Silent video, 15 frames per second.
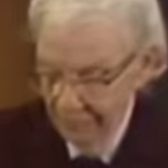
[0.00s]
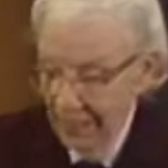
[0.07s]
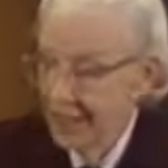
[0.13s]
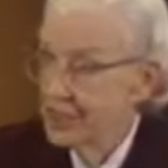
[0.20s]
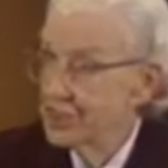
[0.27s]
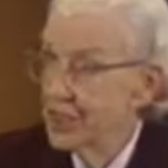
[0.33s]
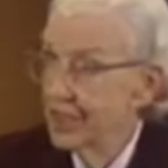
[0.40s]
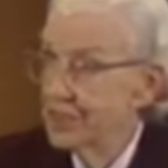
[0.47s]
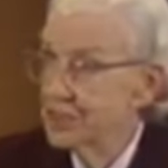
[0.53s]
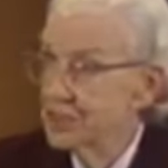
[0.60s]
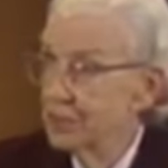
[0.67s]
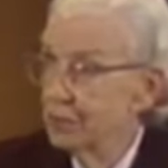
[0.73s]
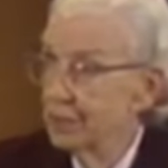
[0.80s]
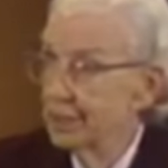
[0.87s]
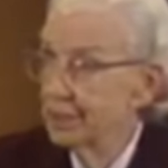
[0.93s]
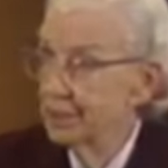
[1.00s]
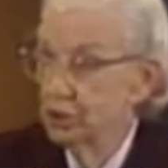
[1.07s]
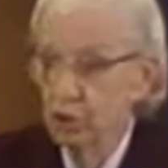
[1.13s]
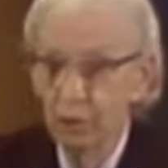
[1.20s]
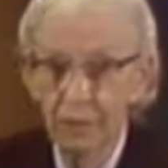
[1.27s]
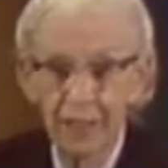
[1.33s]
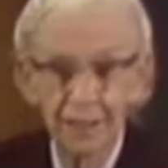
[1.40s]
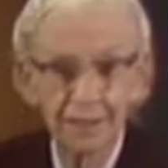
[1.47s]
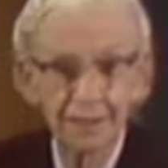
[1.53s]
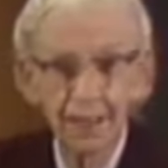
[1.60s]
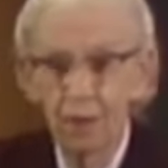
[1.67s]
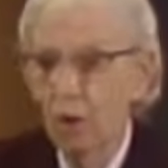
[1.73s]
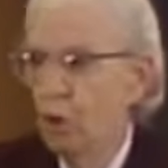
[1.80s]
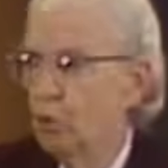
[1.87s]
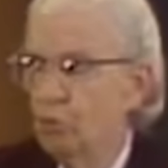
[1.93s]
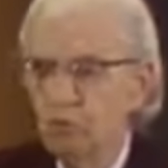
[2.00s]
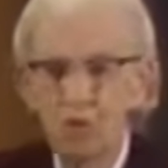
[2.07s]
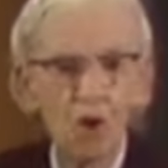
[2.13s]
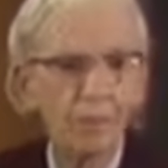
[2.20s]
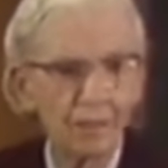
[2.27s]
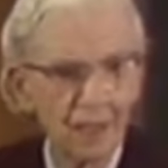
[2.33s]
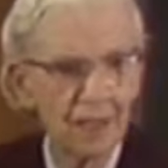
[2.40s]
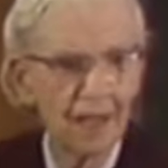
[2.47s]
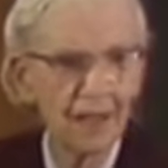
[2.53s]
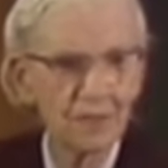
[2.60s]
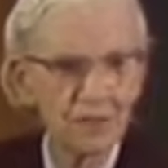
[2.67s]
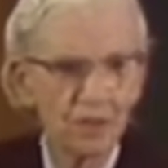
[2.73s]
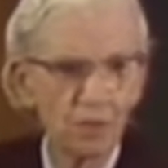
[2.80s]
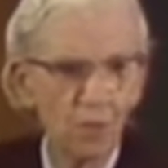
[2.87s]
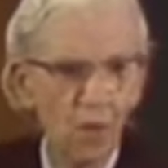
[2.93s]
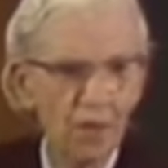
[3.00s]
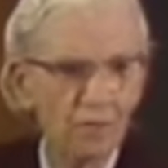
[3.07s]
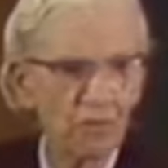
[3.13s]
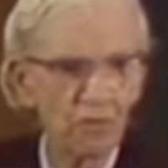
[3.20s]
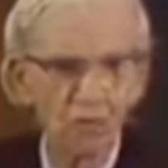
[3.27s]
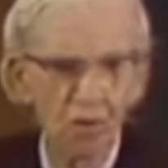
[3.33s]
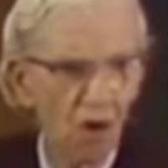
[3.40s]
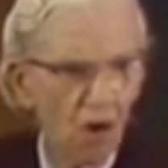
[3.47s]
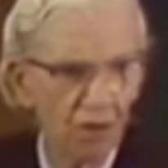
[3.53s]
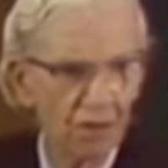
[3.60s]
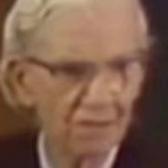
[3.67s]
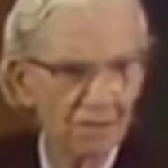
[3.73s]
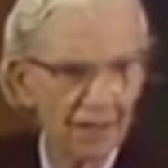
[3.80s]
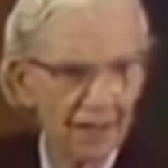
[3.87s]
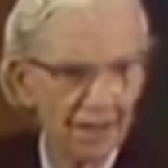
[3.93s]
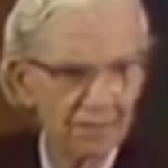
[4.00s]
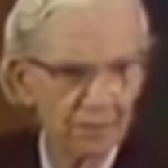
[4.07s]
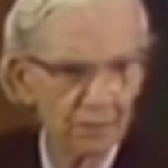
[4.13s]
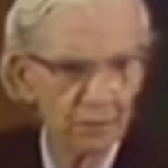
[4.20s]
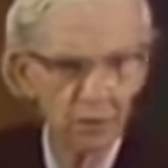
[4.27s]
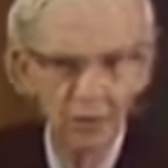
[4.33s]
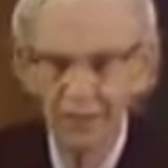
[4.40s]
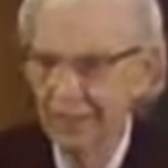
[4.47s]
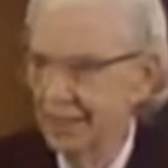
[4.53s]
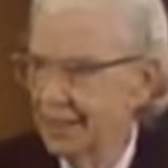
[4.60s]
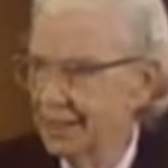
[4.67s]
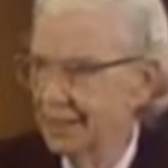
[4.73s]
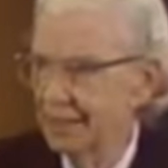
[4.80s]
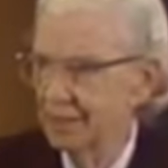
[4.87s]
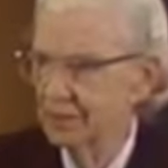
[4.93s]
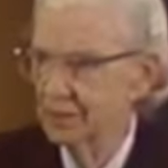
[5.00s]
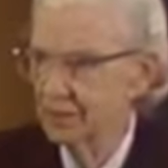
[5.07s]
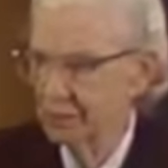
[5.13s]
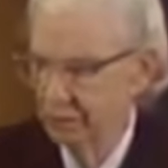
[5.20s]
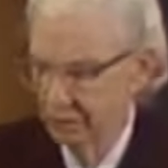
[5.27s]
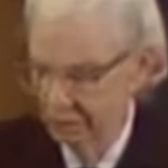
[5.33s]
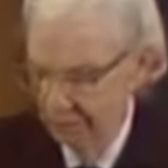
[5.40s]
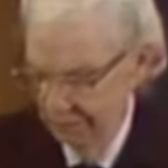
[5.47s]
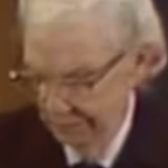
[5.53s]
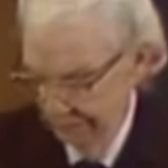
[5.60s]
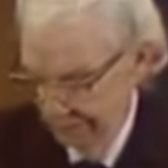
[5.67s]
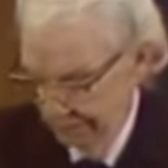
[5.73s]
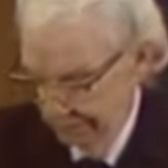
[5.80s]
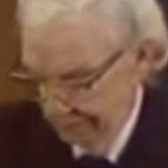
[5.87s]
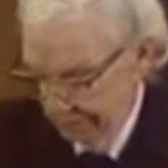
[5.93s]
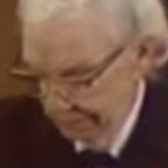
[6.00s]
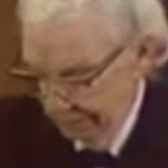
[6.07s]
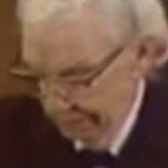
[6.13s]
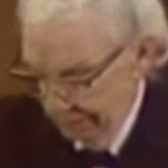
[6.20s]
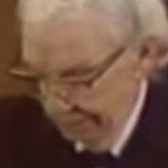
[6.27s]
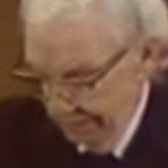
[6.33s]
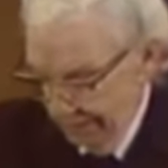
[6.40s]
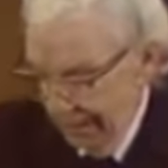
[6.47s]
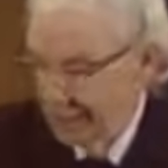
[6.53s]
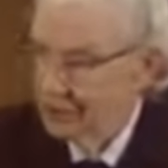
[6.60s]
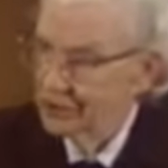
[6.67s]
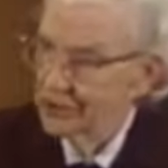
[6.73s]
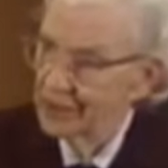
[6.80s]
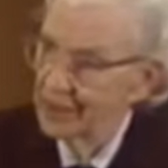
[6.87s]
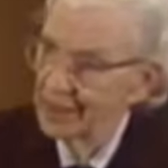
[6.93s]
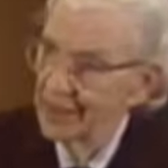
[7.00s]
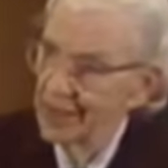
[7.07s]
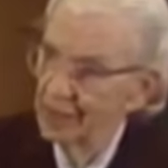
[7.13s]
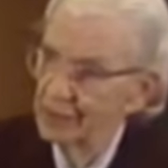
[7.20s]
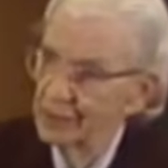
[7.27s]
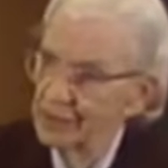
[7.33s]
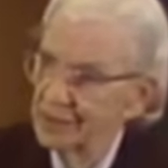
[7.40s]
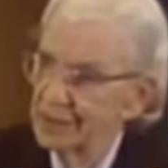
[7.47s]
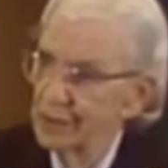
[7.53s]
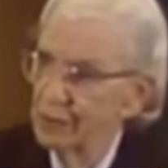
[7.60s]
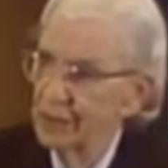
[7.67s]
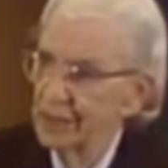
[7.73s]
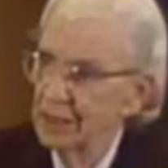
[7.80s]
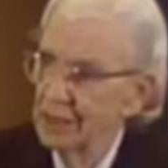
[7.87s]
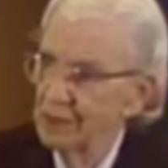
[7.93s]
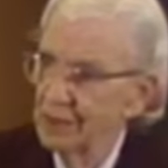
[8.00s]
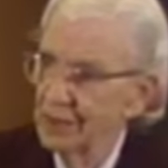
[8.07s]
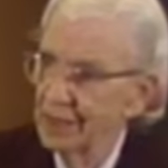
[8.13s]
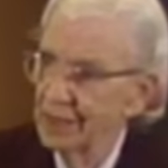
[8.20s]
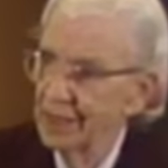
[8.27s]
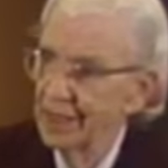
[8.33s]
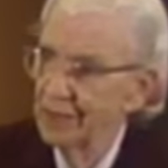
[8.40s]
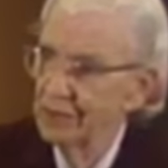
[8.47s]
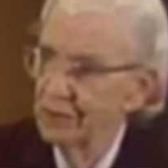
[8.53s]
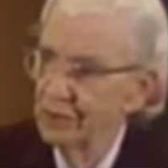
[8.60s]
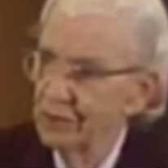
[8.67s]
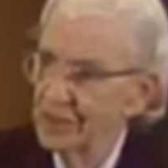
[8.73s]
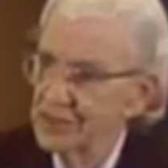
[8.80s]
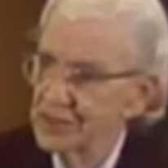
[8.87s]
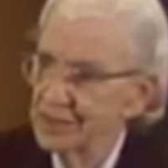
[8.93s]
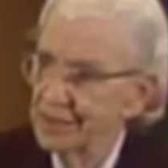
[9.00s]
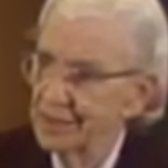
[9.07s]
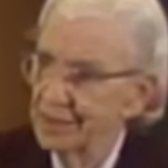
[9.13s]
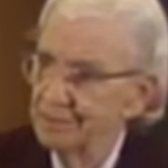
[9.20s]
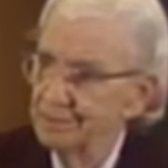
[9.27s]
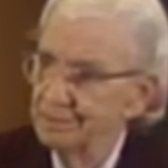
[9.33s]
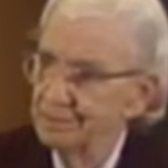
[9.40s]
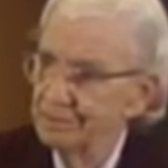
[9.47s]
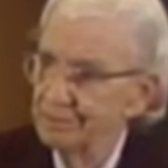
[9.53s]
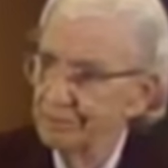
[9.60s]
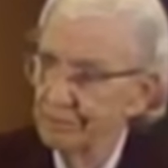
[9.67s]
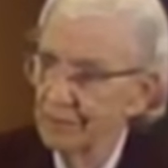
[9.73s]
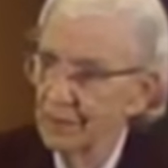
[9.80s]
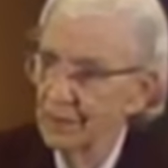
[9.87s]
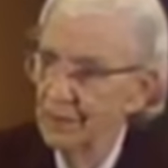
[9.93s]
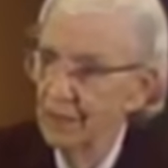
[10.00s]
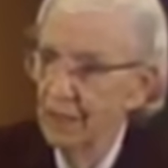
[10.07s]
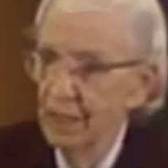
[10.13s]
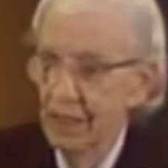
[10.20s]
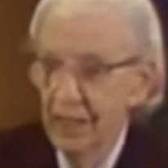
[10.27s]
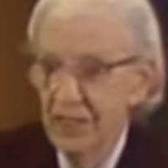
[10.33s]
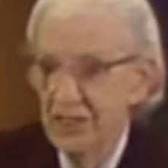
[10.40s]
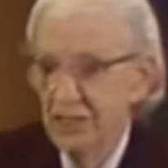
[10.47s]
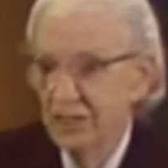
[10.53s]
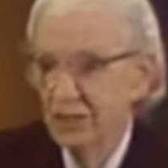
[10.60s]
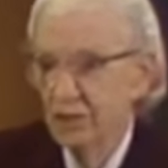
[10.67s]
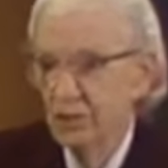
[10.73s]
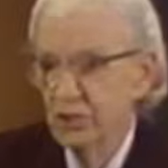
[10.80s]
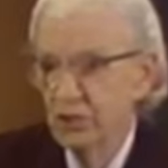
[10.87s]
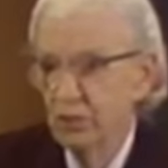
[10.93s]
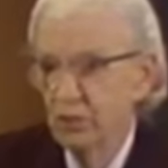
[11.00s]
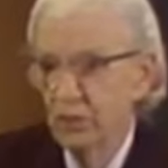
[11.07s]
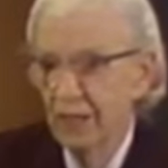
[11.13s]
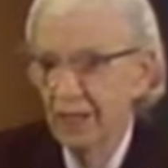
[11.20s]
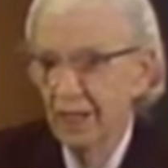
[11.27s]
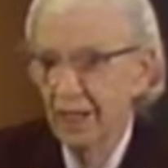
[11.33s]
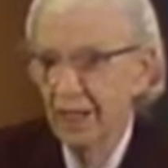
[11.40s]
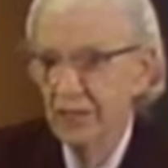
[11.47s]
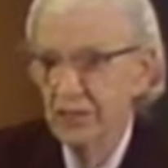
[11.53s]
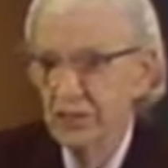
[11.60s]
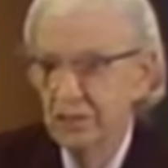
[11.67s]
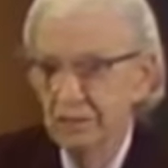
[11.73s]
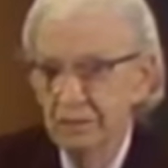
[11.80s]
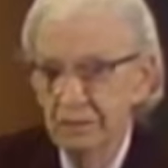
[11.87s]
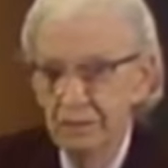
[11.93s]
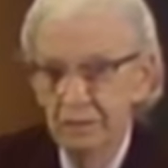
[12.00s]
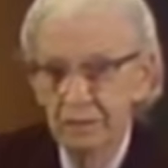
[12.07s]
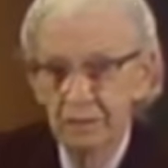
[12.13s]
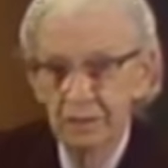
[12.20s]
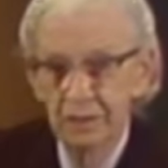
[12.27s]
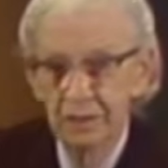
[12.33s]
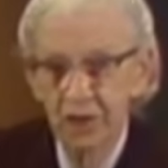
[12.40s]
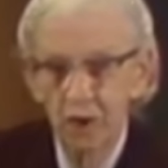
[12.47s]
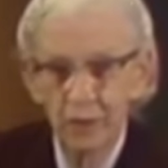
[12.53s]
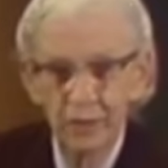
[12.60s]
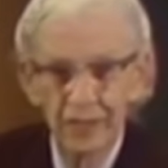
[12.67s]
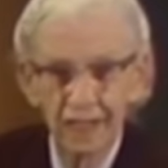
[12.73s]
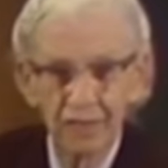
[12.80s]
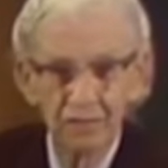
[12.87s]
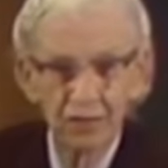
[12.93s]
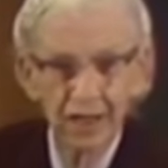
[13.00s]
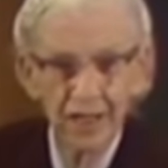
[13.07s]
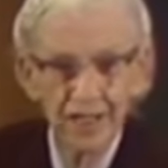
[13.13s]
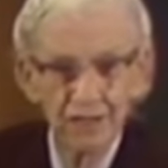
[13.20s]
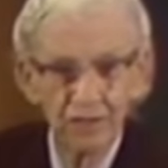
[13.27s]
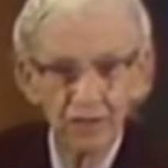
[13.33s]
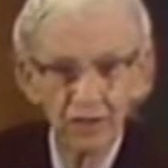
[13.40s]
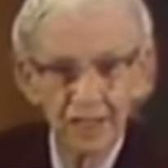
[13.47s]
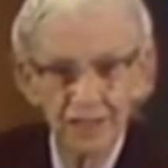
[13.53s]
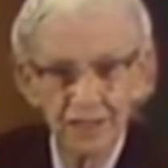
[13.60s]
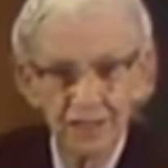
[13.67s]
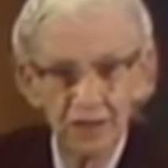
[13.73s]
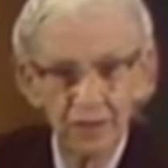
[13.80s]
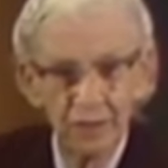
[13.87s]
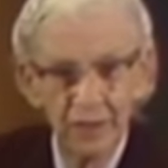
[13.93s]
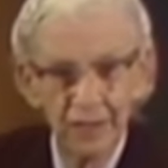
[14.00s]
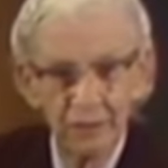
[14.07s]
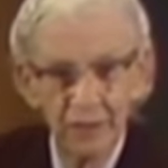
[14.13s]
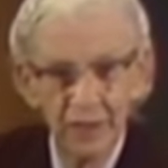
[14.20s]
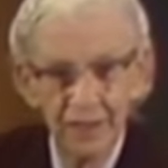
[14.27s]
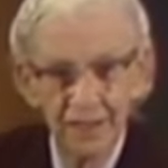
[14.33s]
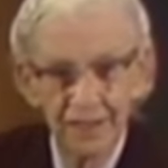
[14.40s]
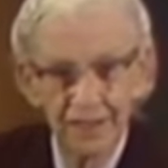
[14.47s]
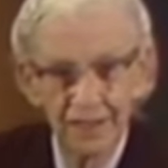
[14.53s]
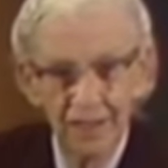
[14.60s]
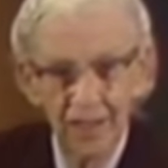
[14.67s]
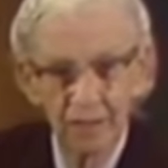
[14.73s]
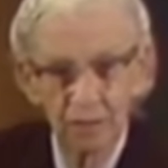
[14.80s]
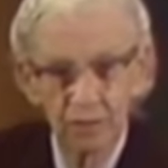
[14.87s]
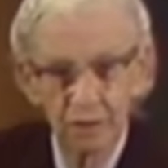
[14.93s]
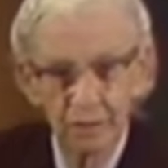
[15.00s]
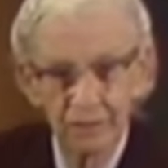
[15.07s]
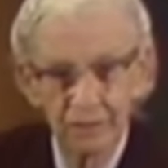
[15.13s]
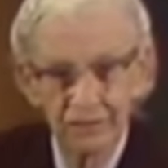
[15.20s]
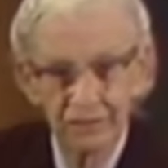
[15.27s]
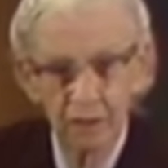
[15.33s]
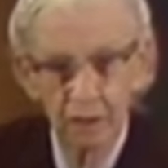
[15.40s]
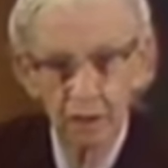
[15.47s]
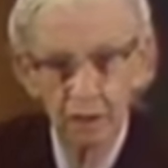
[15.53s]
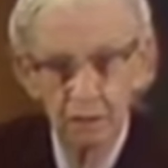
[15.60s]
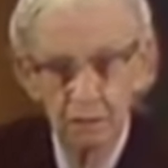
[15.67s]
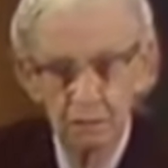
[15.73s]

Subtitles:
He said he'd see what he could do about it, and that whole room collapsed in one roar of laughter. Boy, did I get out the door. I looked at the captain and said, "Well, what did I do this time?" He said, don't you realize nobody ever asked for less than 20 million in that room before?